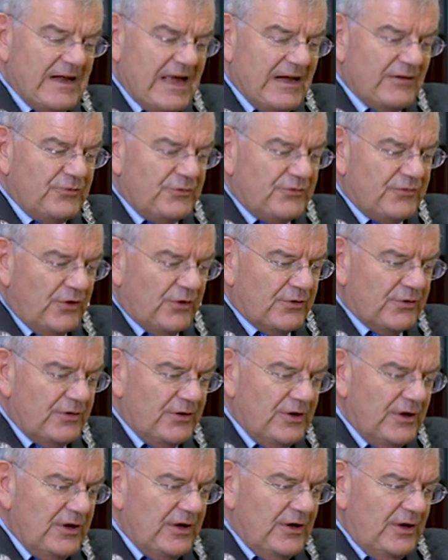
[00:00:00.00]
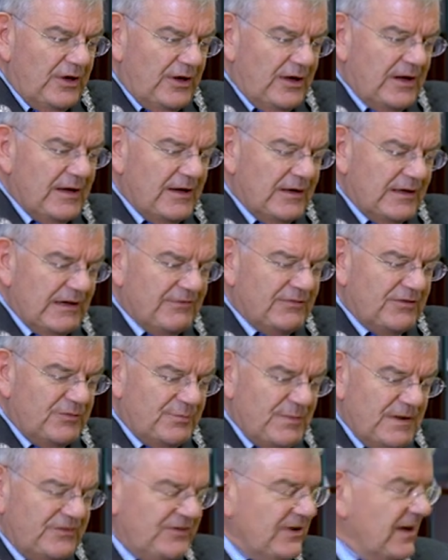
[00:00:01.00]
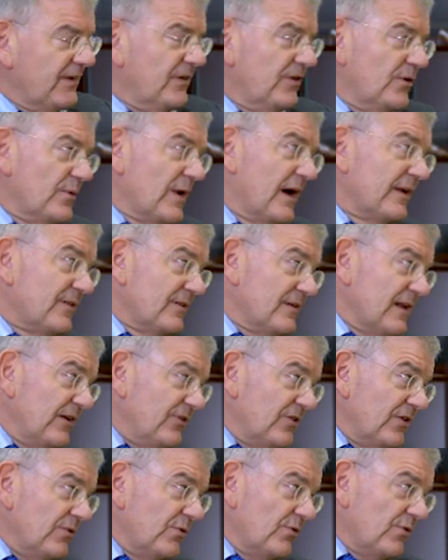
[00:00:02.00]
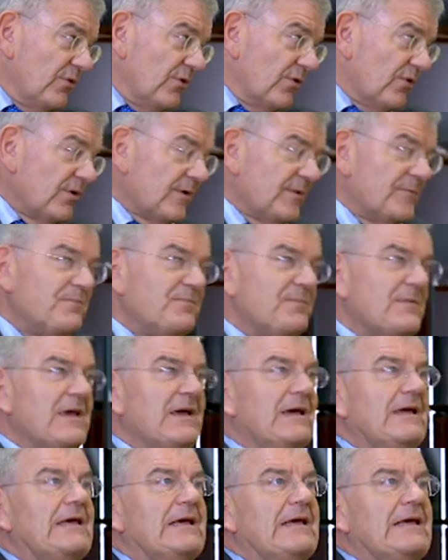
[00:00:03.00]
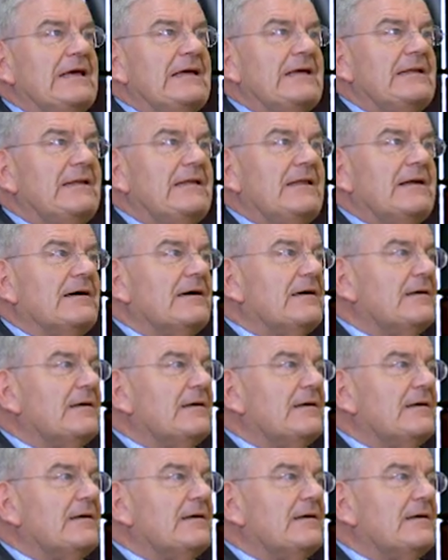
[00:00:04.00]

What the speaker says: I had to give a speech at the United Nations in New York, and